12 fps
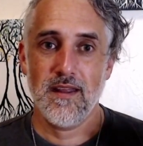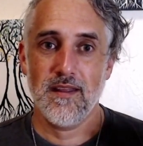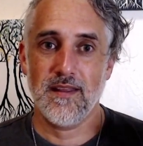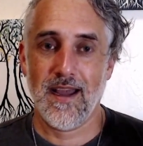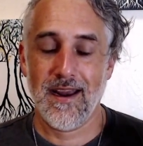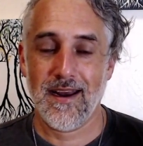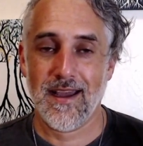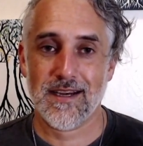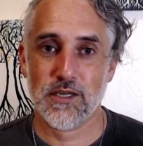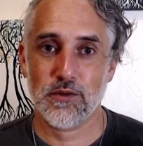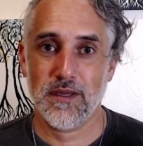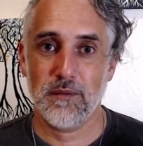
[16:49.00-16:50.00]
That
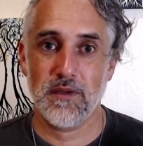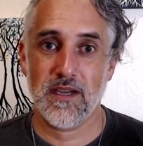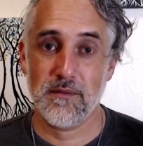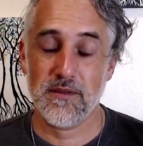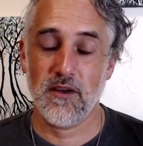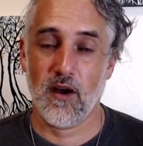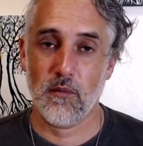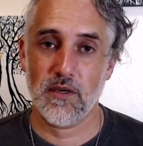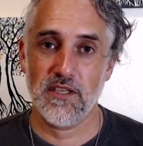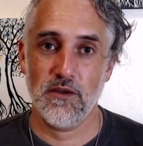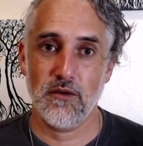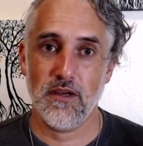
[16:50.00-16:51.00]
actually becomes an
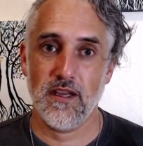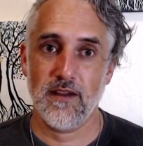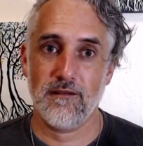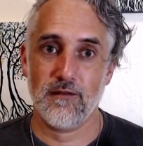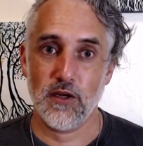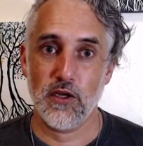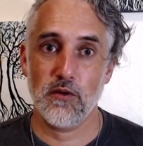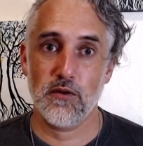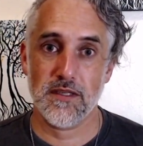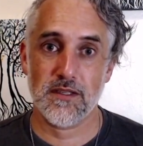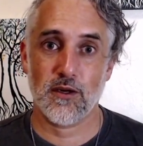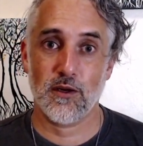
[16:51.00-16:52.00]
opportunity for you to
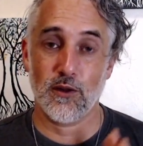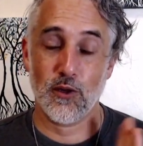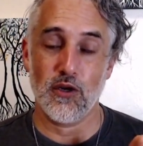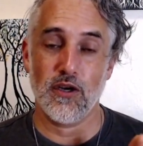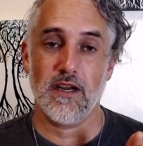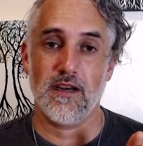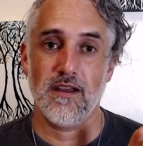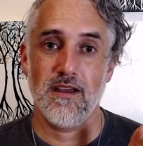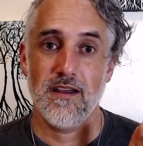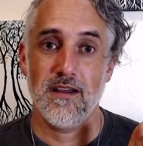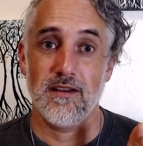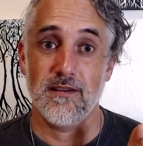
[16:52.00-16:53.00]
start learning
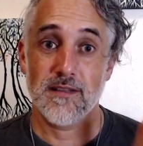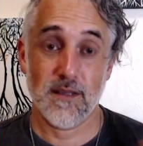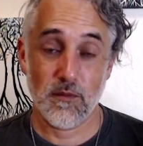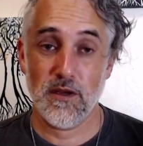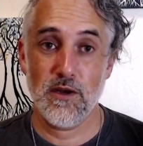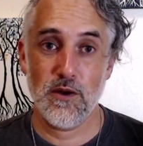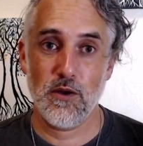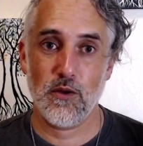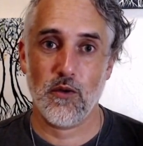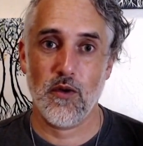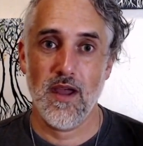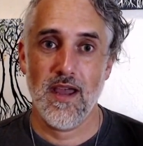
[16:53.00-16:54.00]
something new.